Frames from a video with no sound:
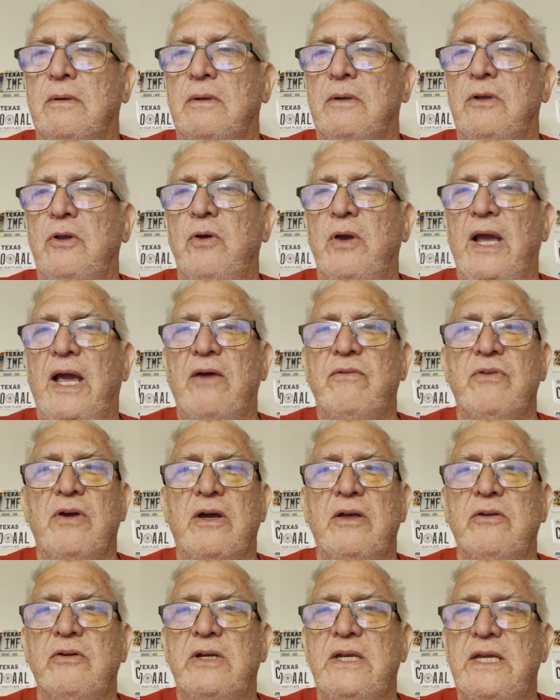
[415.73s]
You have
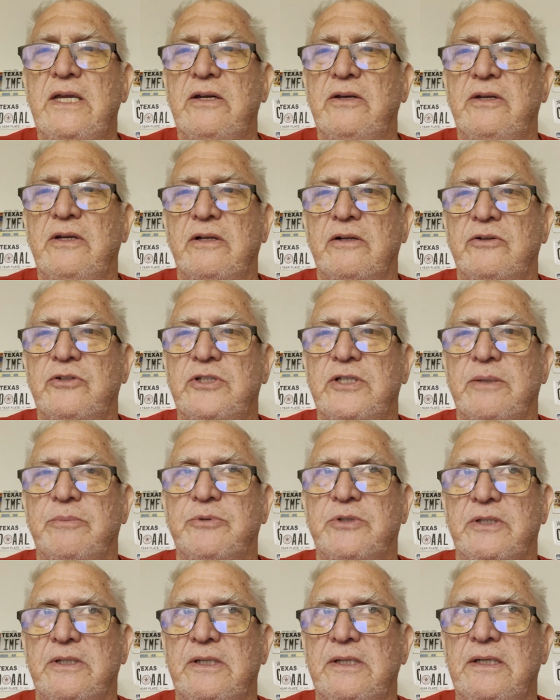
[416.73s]
other Kia
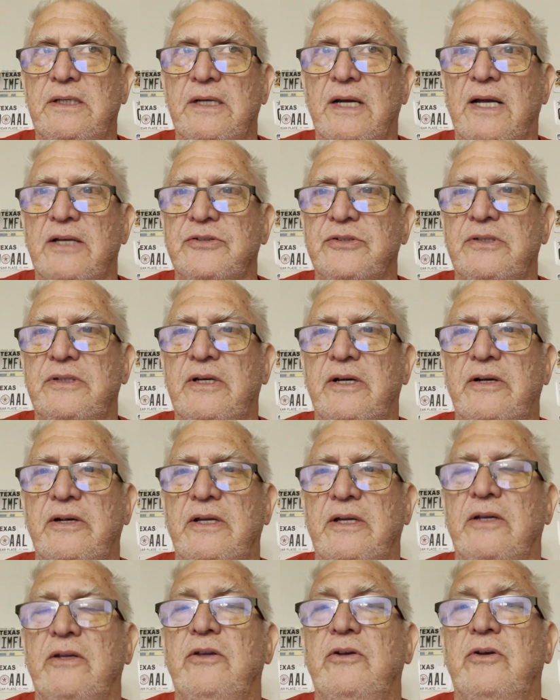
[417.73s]
dealerships in the Austin
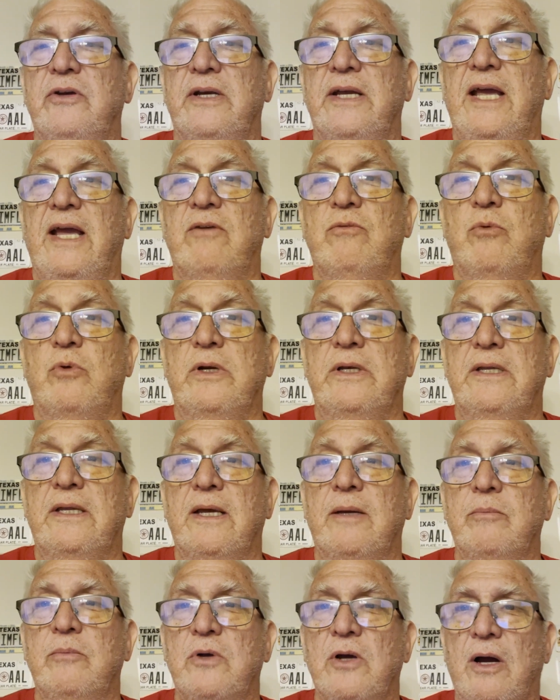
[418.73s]
area. You could have one of
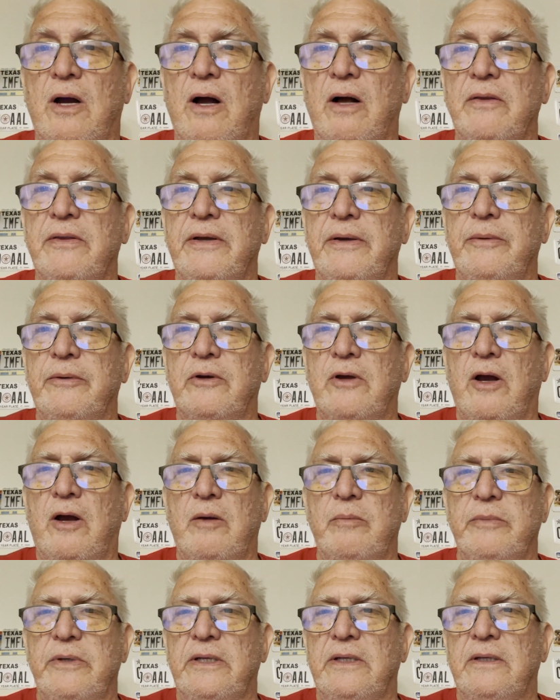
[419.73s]
them
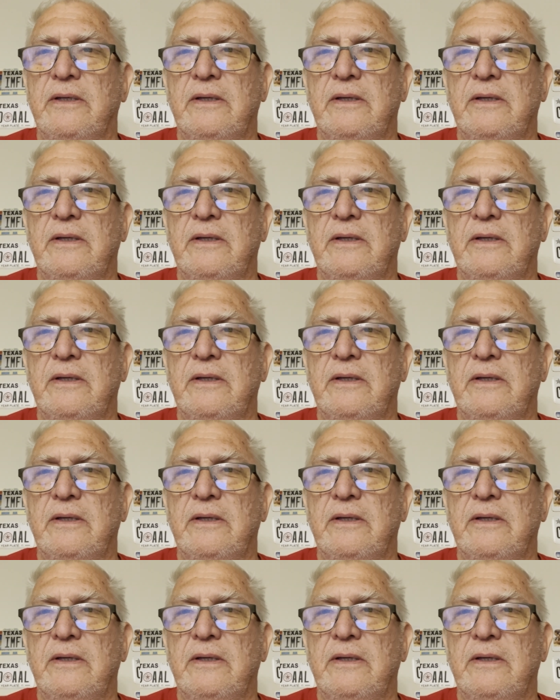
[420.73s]
call me.